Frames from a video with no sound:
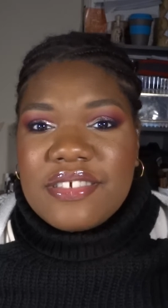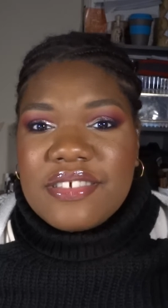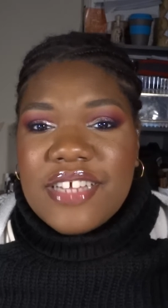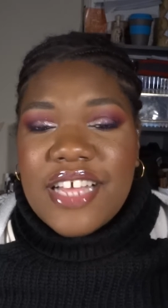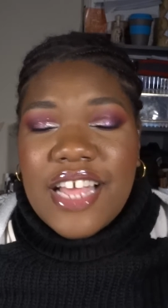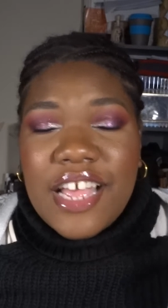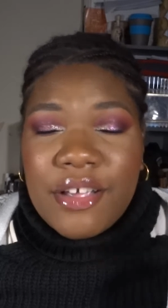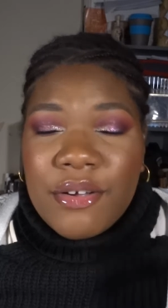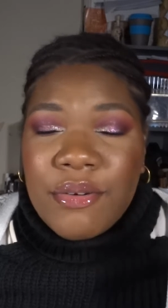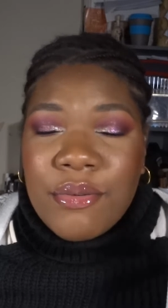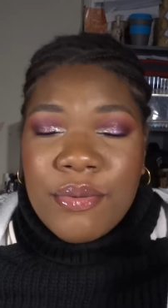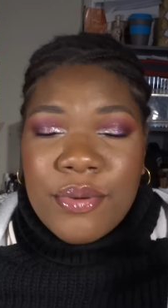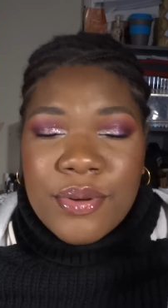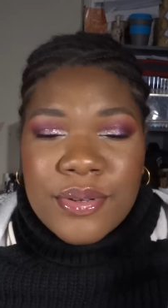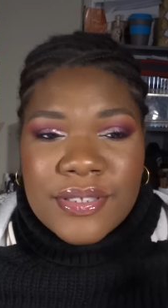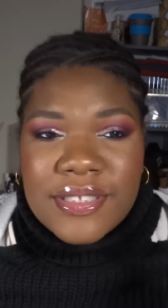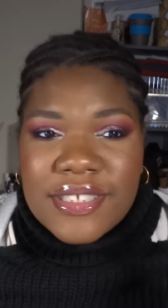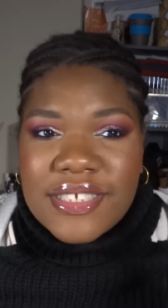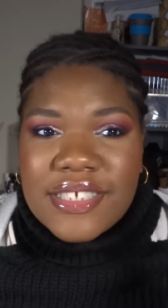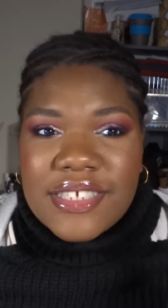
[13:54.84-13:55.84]
I
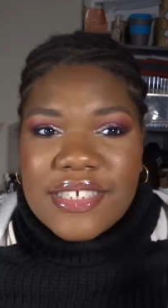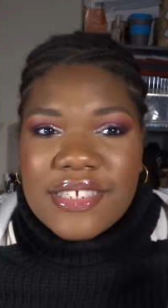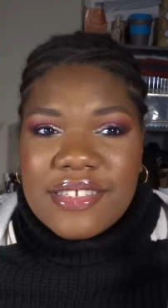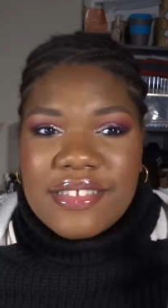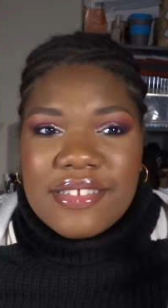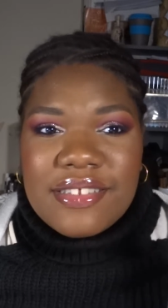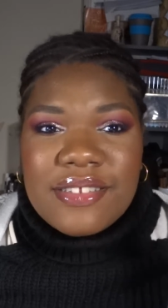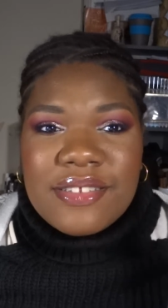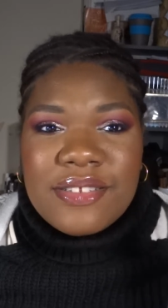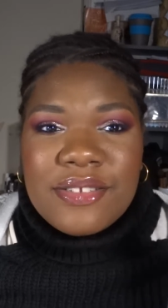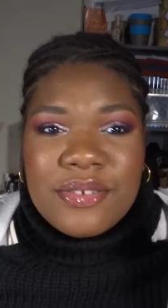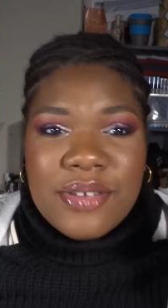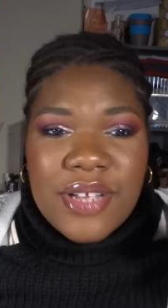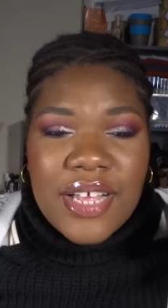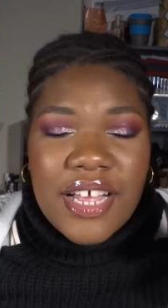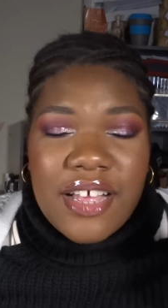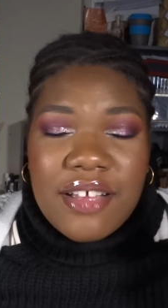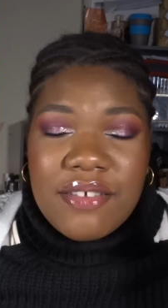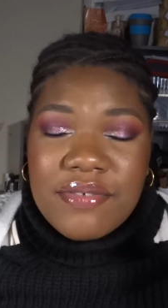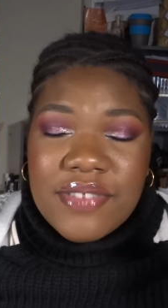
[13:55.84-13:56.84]
wanted to
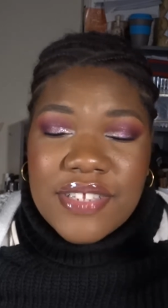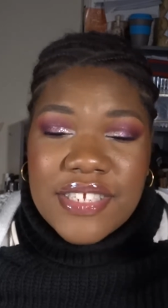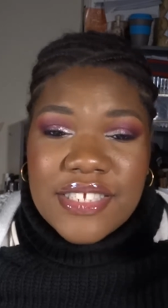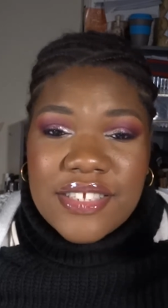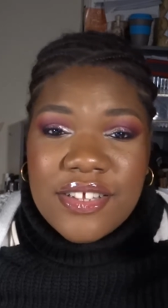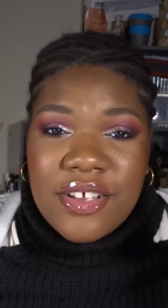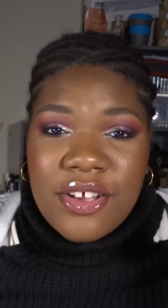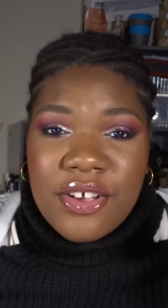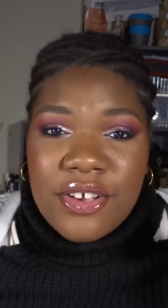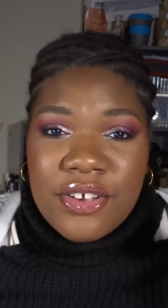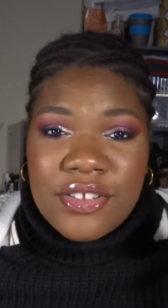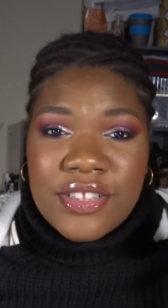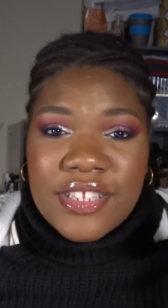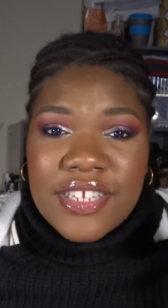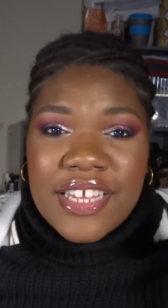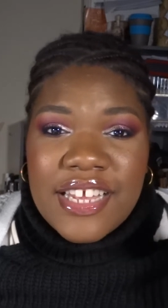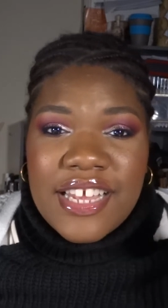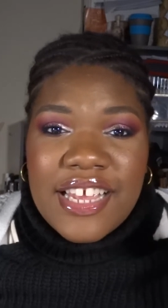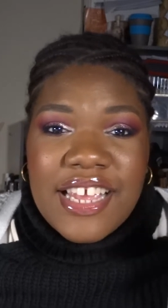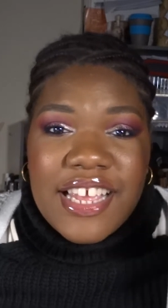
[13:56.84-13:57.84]
have this gone,
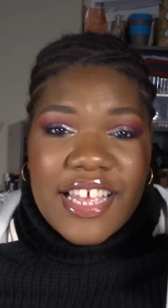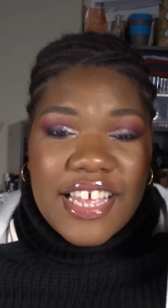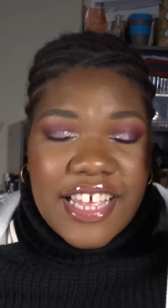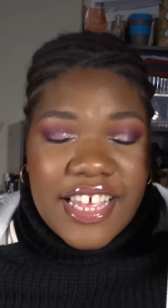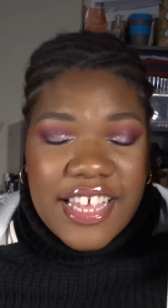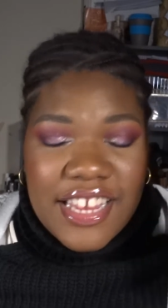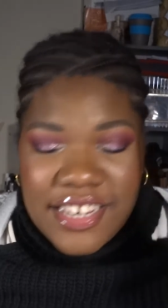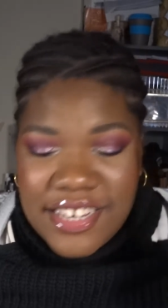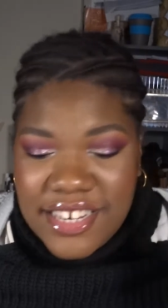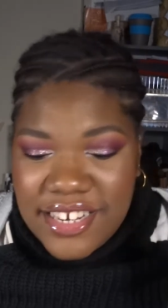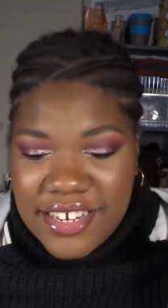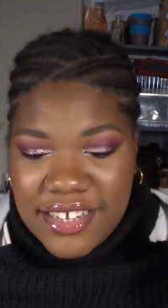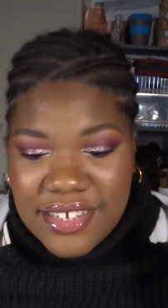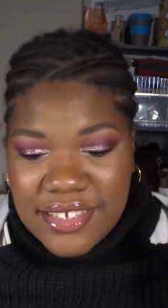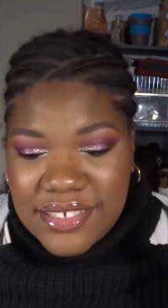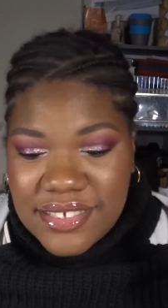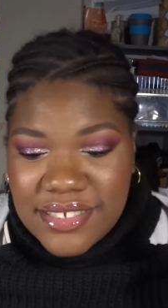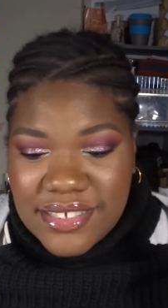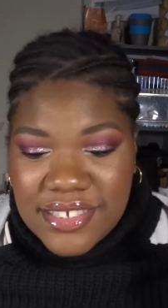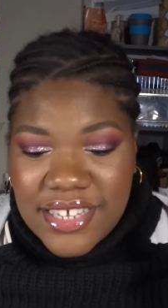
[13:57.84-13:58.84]
and it
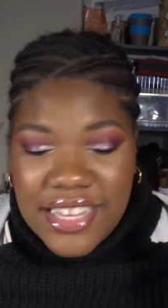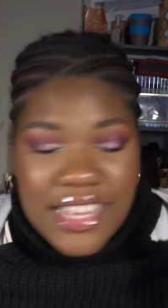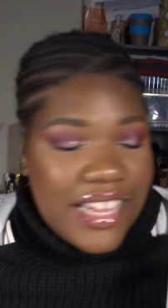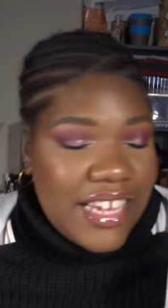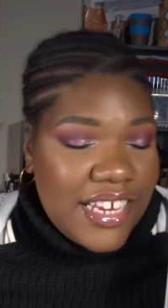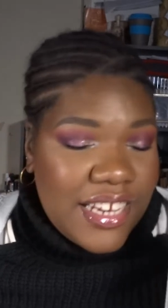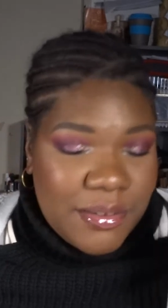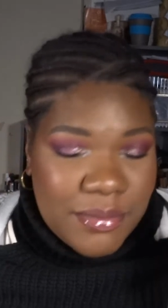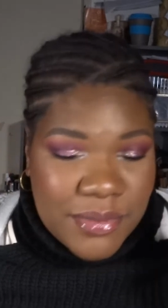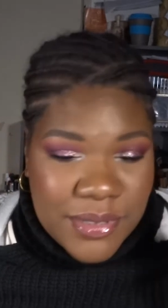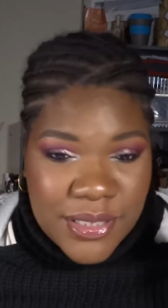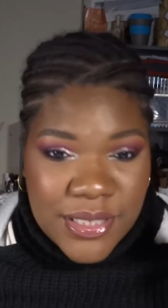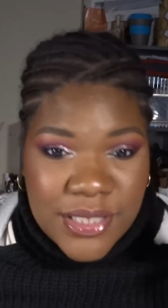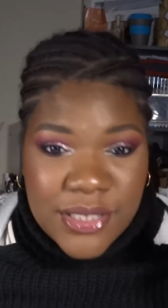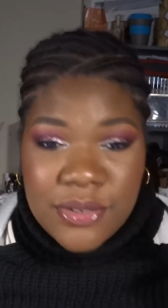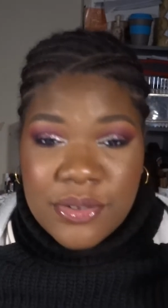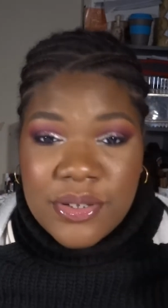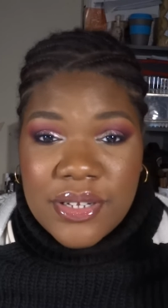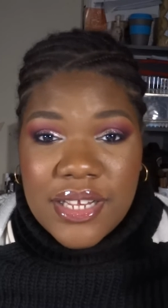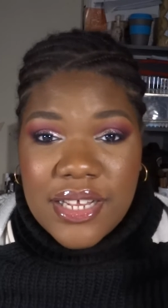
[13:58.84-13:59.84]
is, and I'm
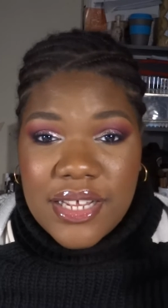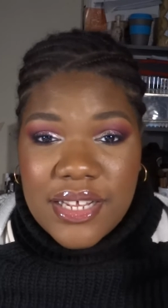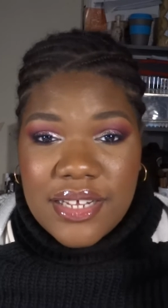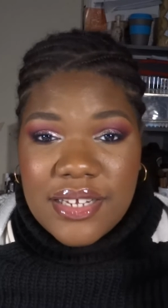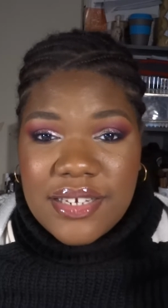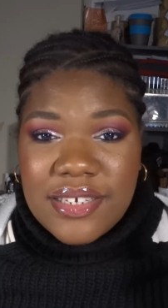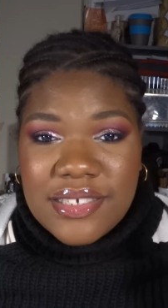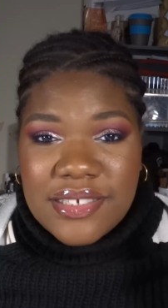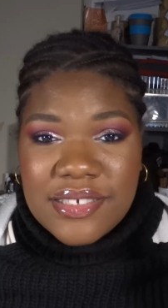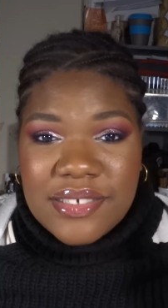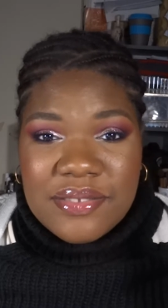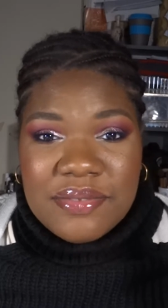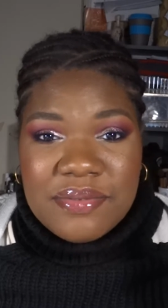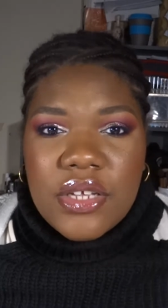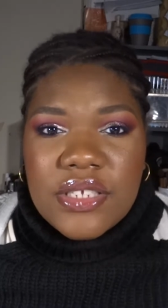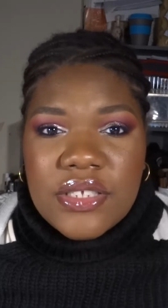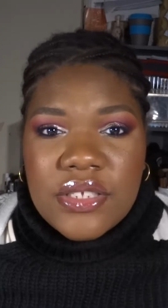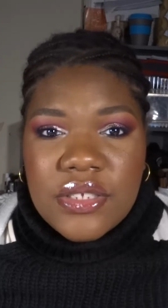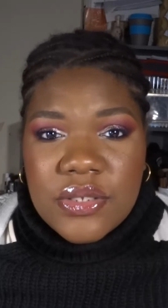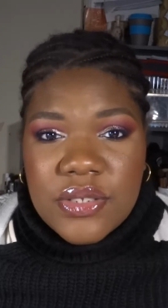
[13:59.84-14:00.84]
so glad.
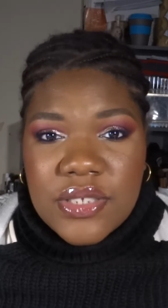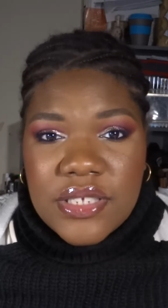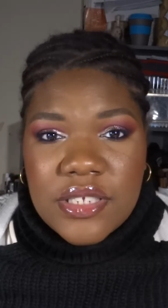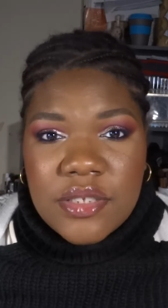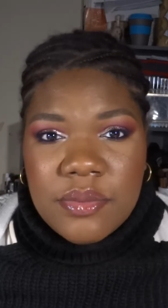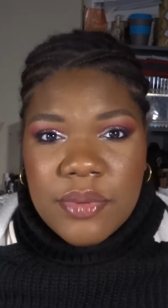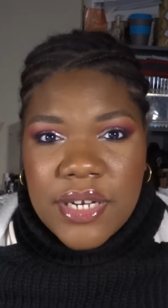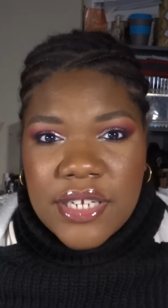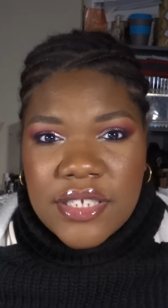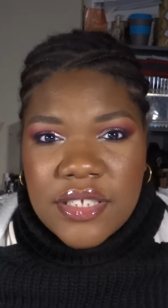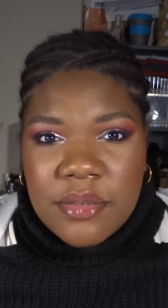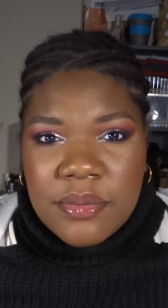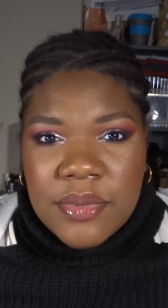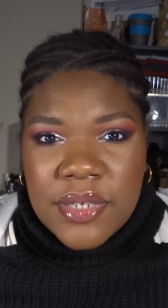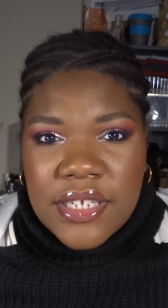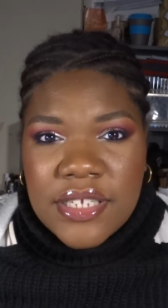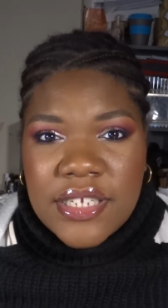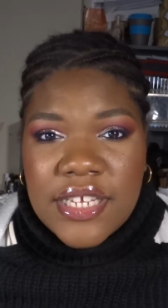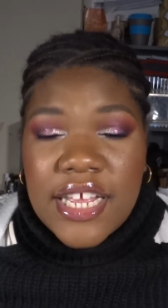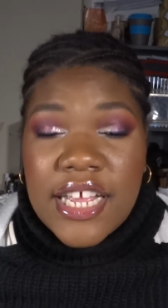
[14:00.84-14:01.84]
So since my last
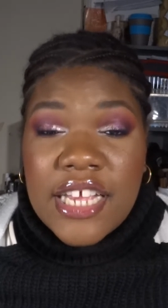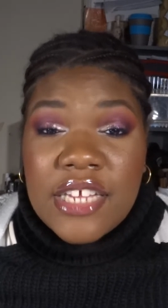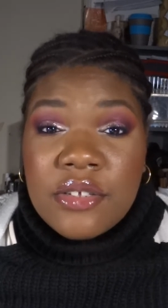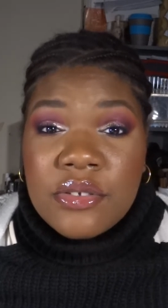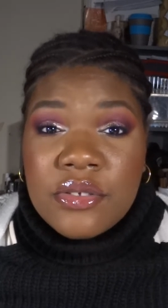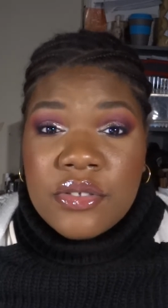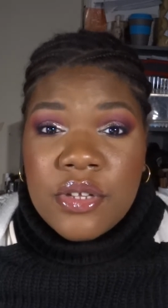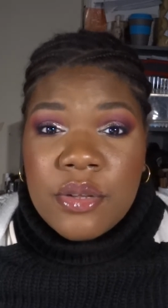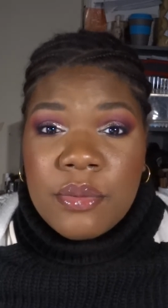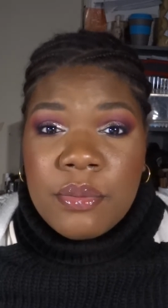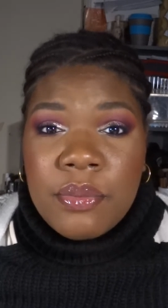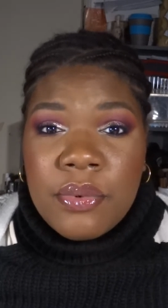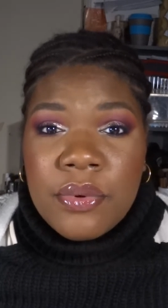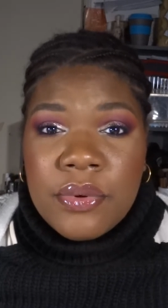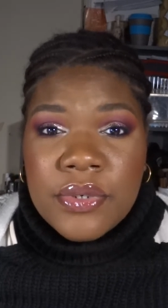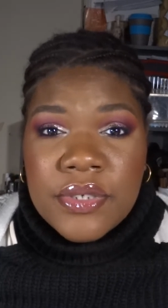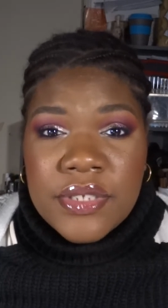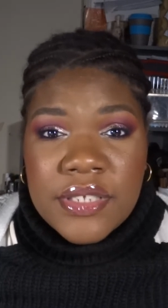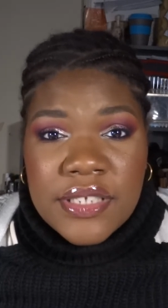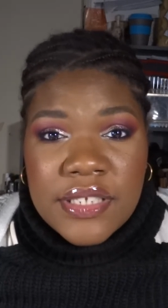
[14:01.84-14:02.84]
update, I used up
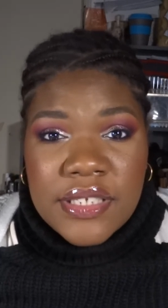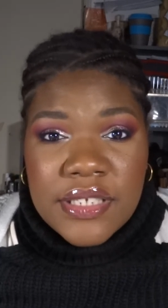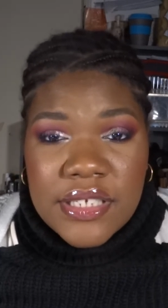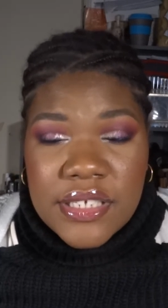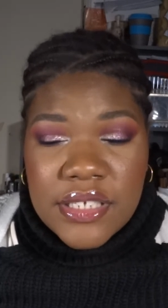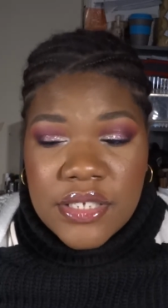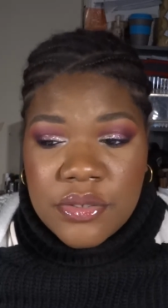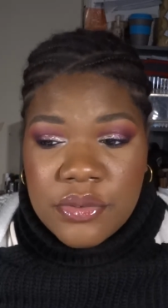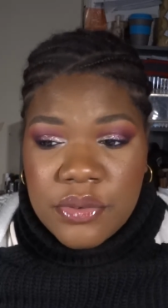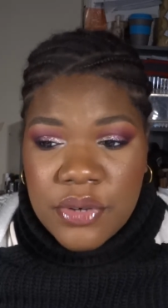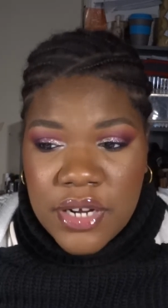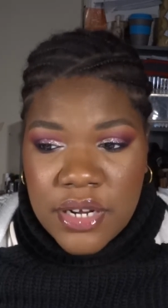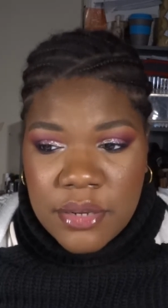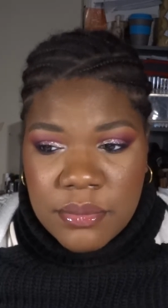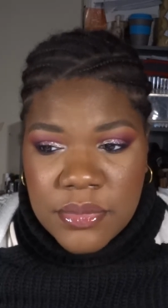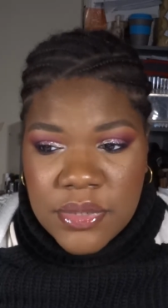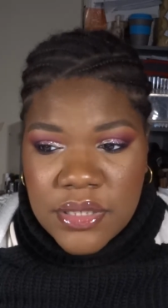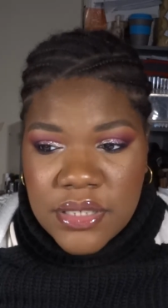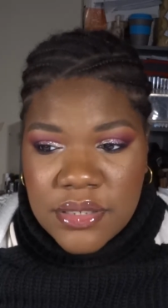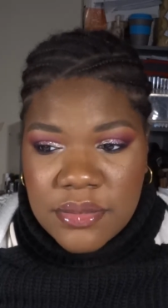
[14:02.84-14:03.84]
0.6
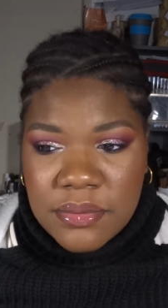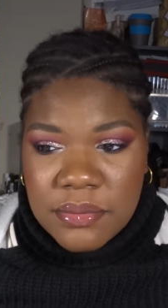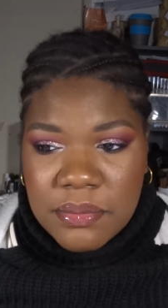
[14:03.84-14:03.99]
grams,